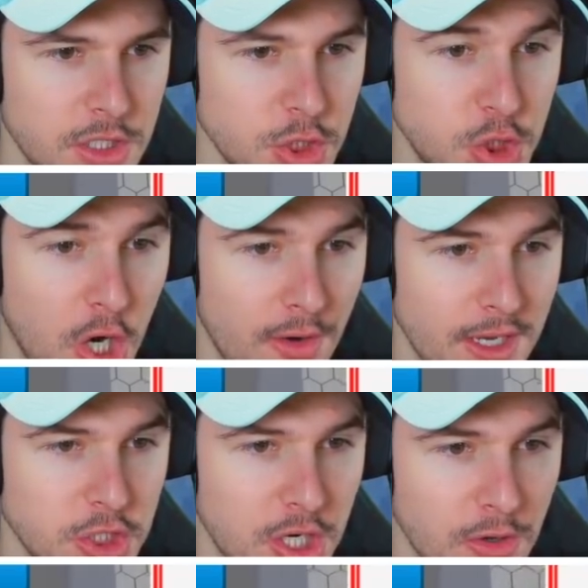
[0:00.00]
Jarring
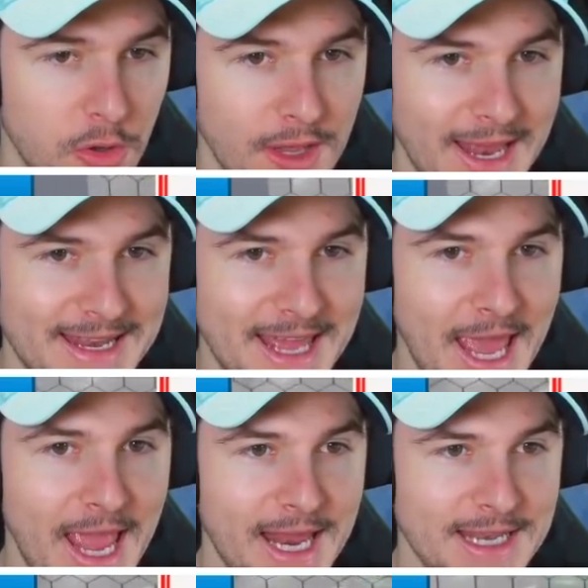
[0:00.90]
Jungle, and
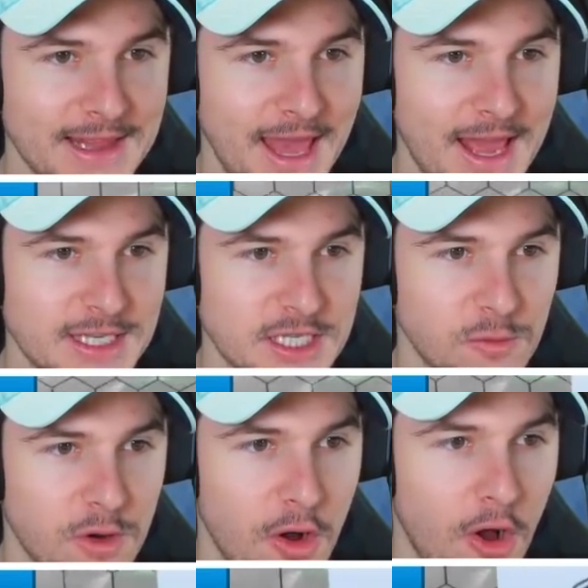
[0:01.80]
Candyland. So
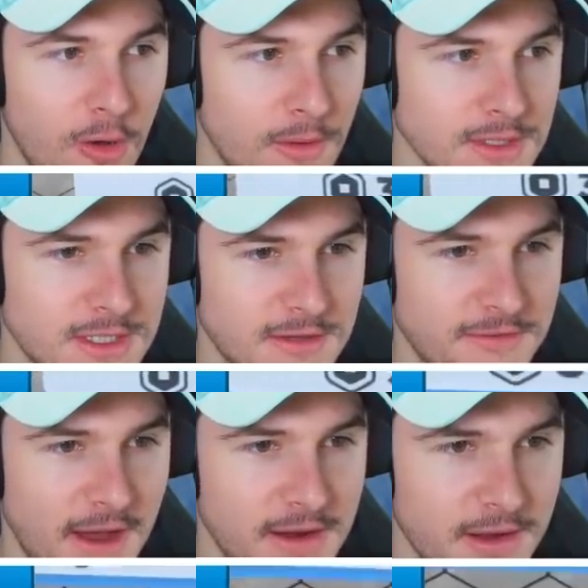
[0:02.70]
we're almost to the
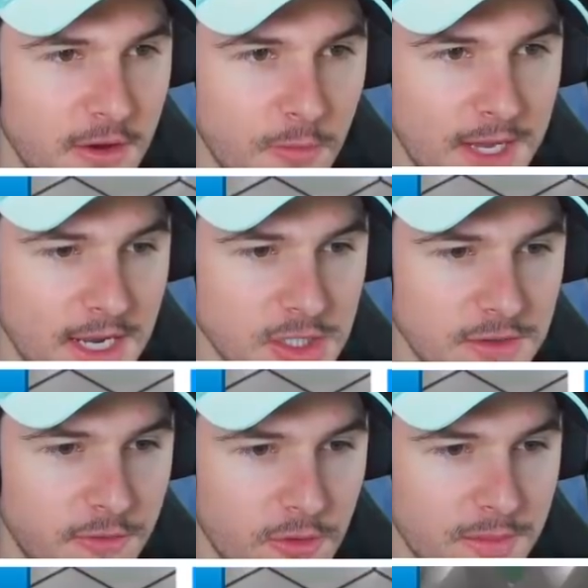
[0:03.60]
final area. We can actually
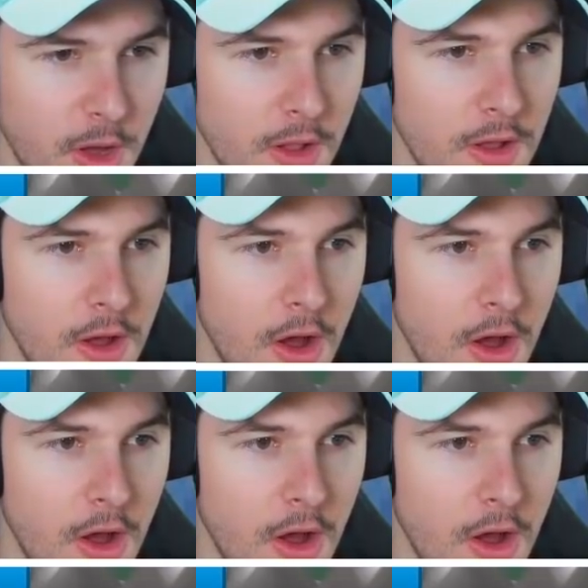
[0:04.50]
afford them all.